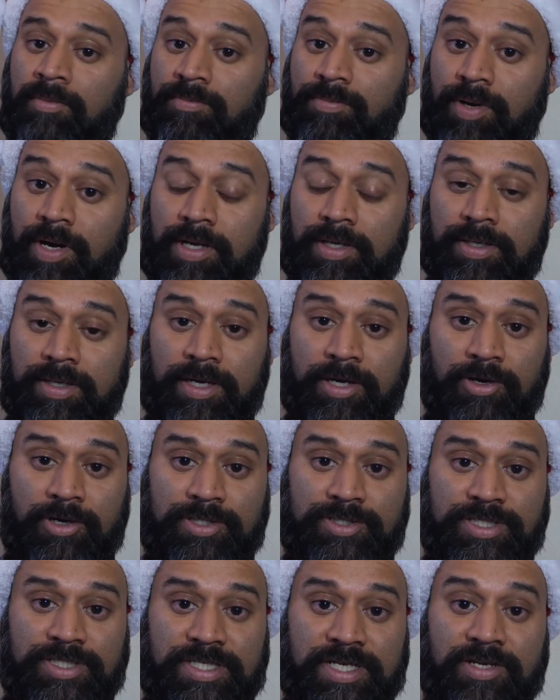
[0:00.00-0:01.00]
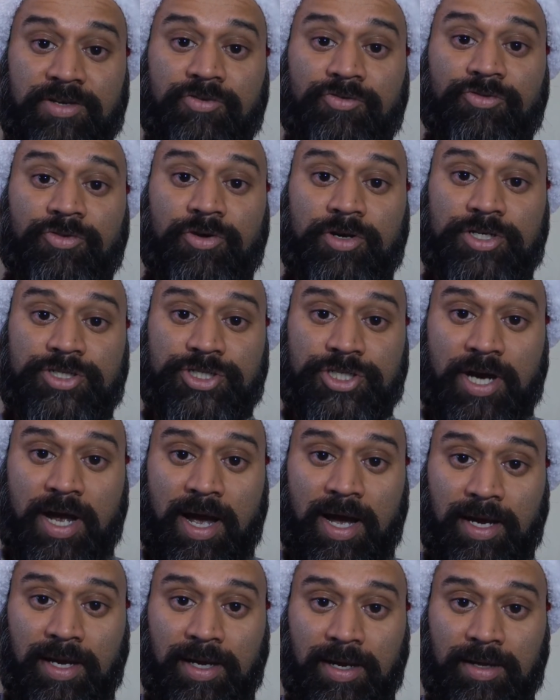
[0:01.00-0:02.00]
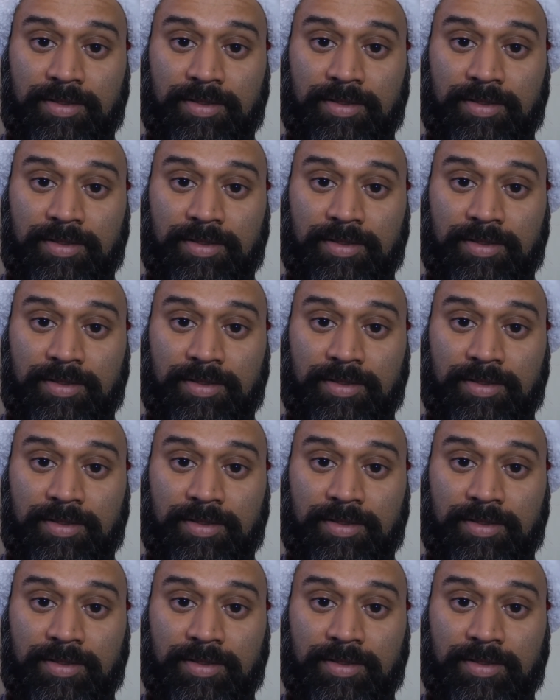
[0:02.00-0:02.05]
But Erin's in for a shock